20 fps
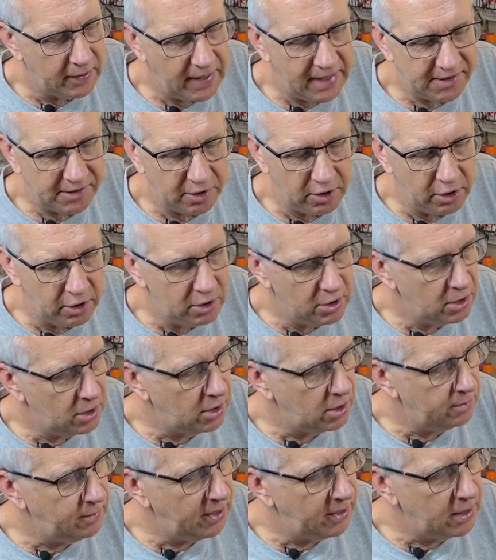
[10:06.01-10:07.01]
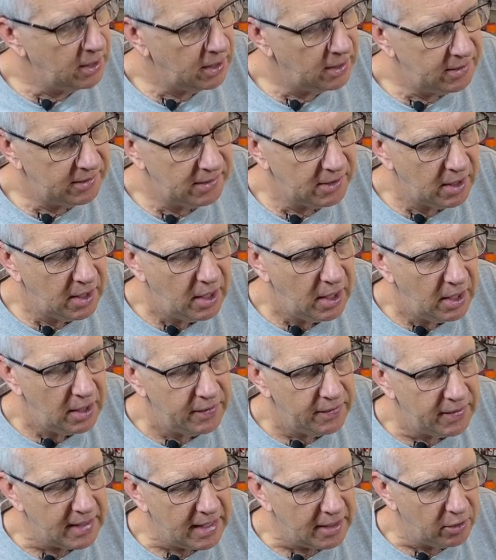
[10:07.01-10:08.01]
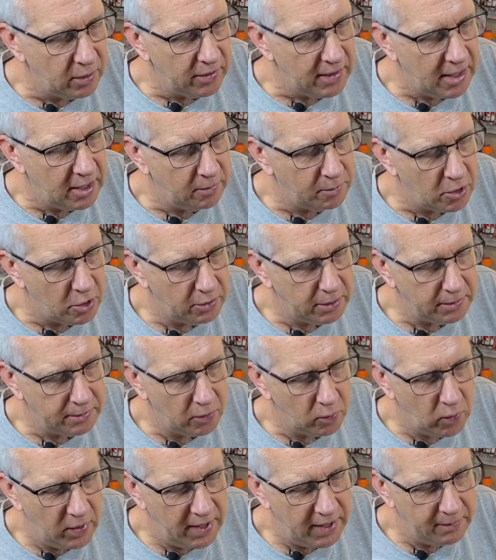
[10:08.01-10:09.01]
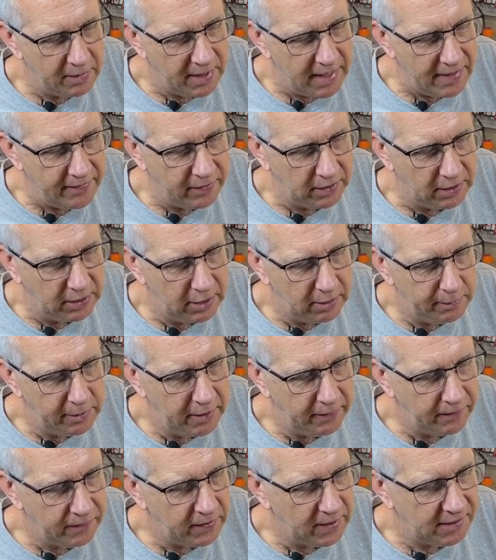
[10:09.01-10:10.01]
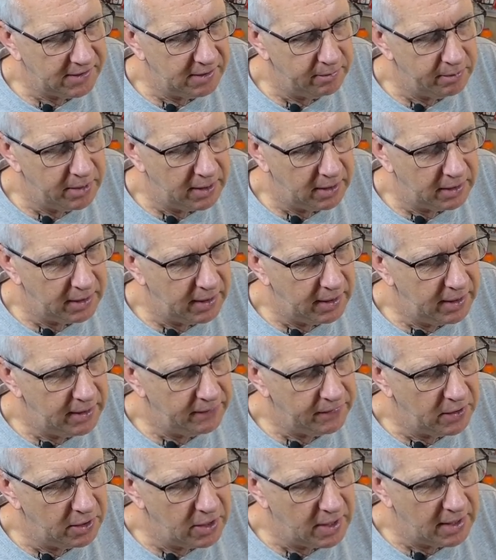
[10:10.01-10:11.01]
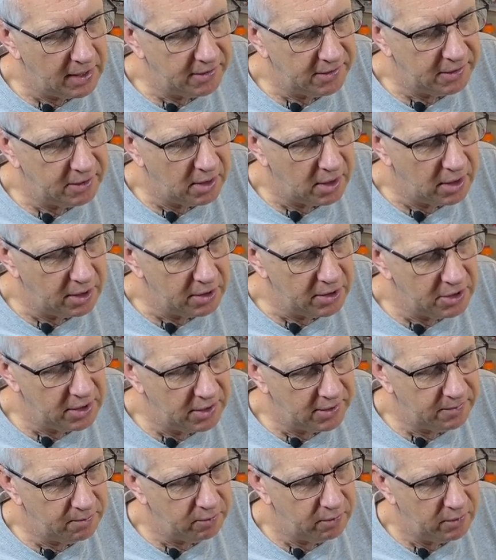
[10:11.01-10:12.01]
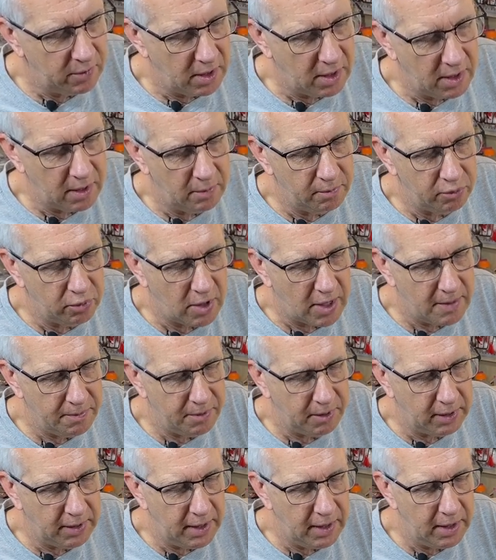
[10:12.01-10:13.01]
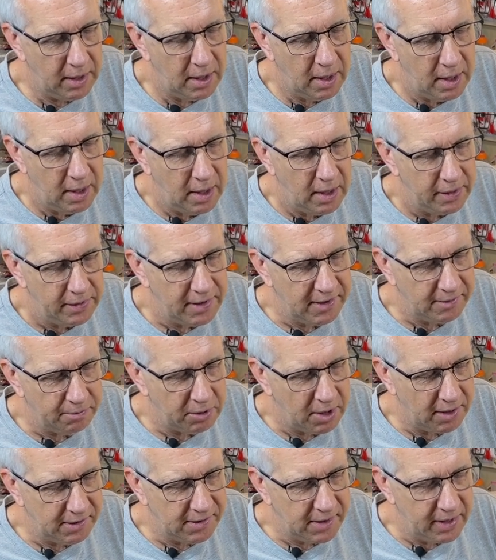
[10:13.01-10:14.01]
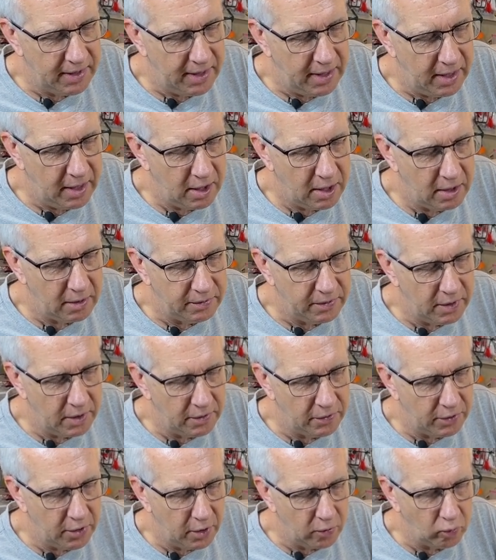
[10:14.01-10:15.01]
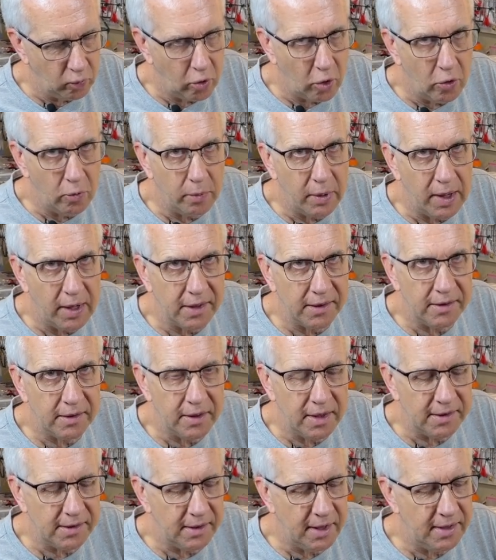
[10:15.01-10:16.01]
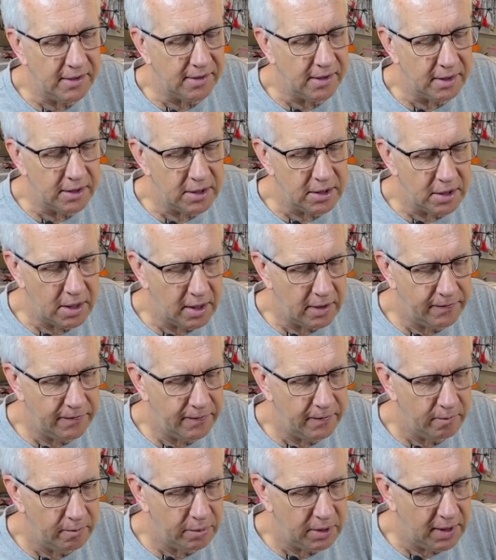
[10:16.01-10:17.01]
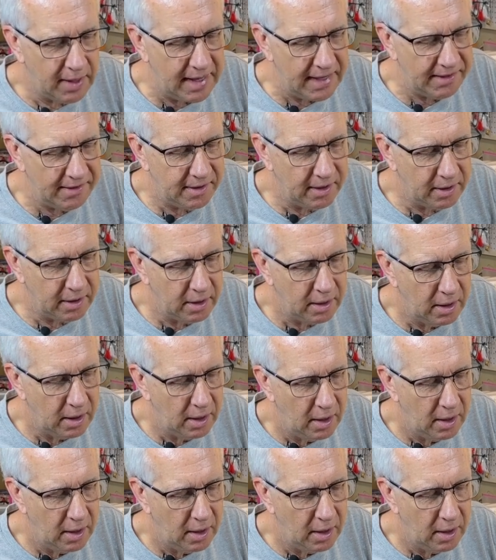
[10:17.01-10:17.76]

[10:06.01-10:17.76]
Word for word: That's good because that'll help hold up the wing but have a little bit of flexibility if they're not installed just uh, properly. This plugs in here, they're, they're robust, it's, it's a tough plastic.